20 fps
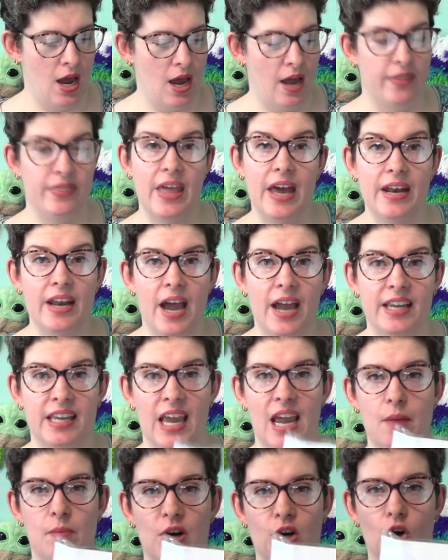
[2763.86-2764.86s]
Then I
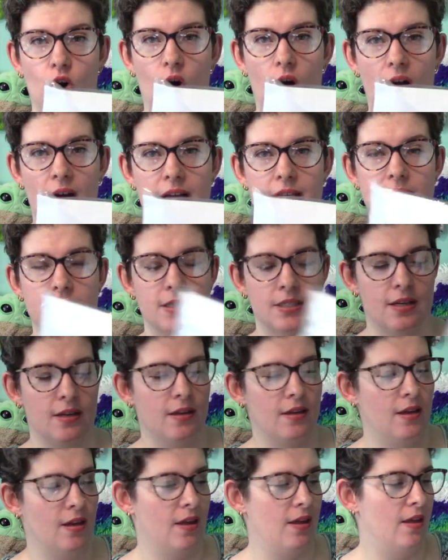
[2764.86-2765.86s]
came across
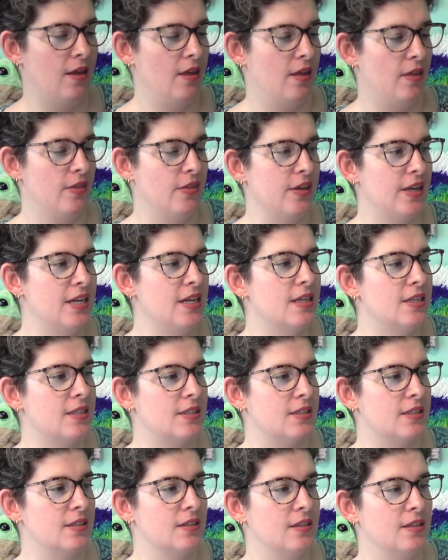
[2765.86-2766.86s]

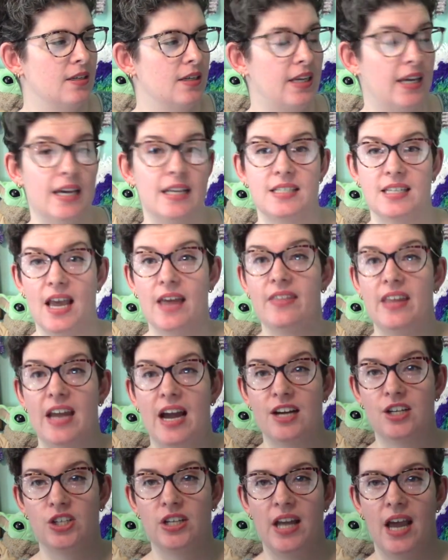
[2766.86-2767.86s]
these kits, and
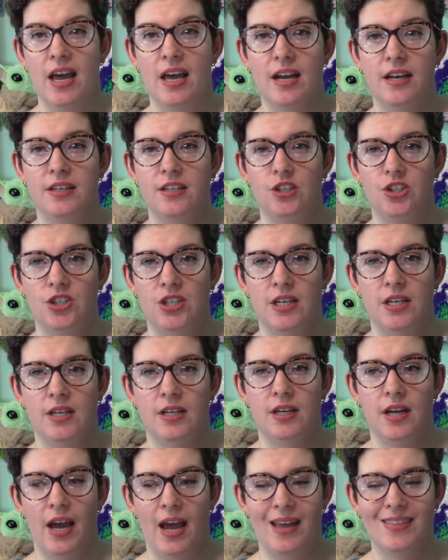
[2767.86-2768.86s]

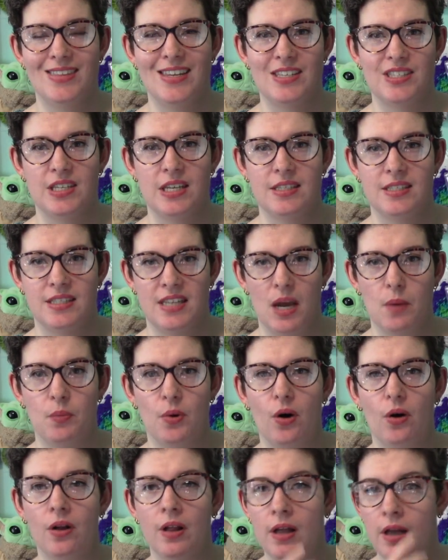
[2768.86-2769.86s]
she had this
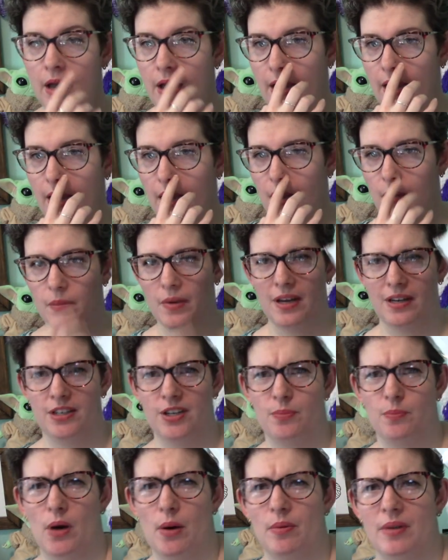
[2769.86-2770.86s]
sample, and you
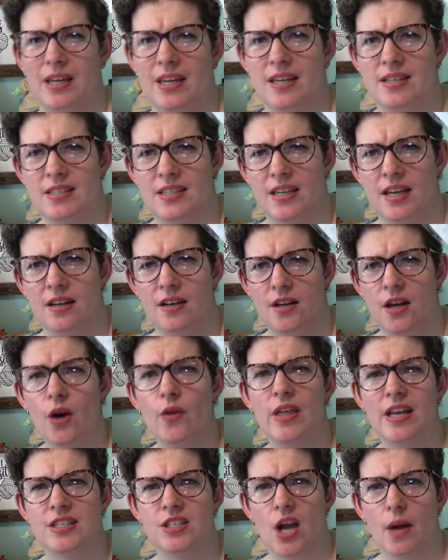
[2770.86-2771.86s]
probably can't see it. Oh,
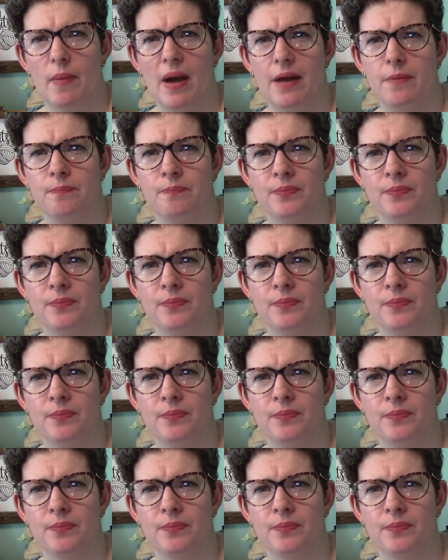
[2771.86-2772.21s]
that's not bad.